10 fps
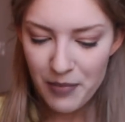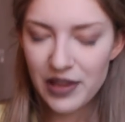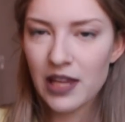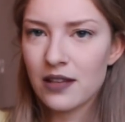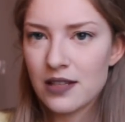
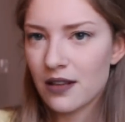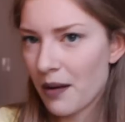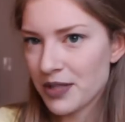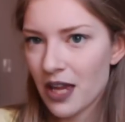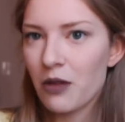but they didn't
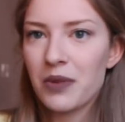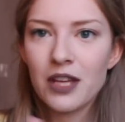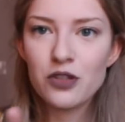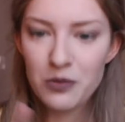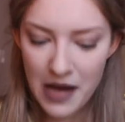come together, but
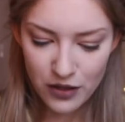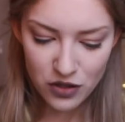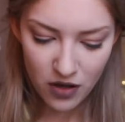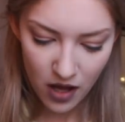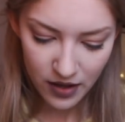they do
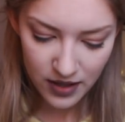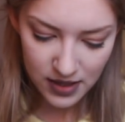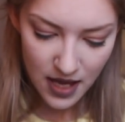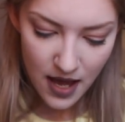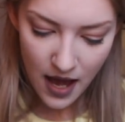match the colors.